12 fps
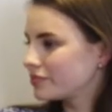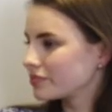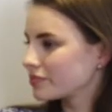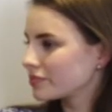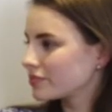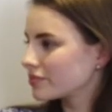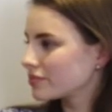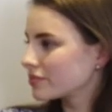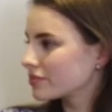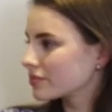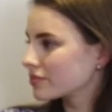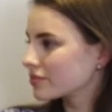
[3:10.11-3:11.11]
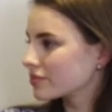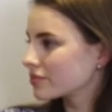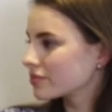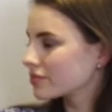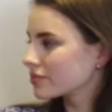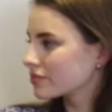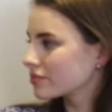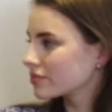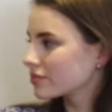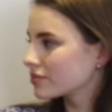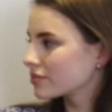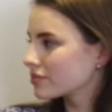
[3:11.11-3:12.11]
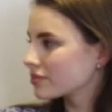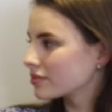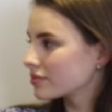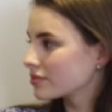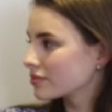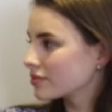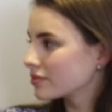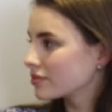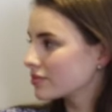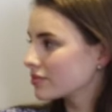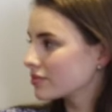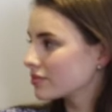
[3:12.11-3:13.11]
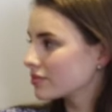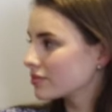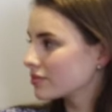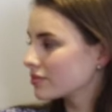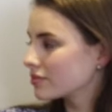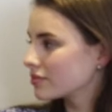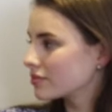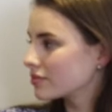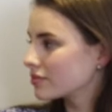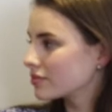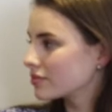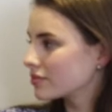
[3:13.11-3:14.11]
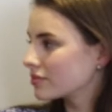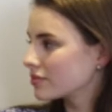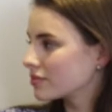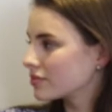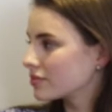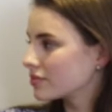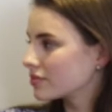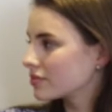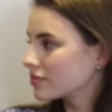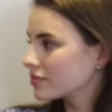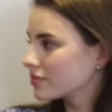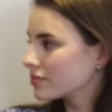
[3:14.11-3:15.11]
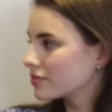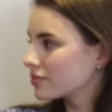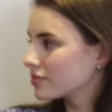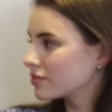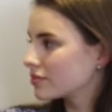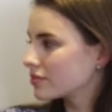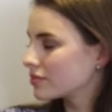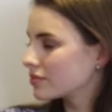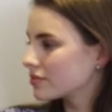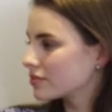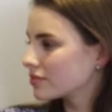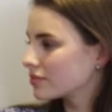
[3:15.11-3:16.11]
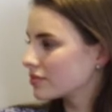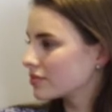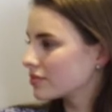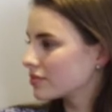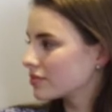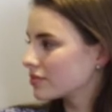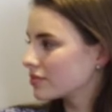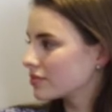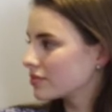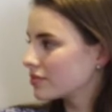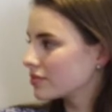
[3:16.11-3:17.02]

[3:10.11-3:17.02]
(not speaking)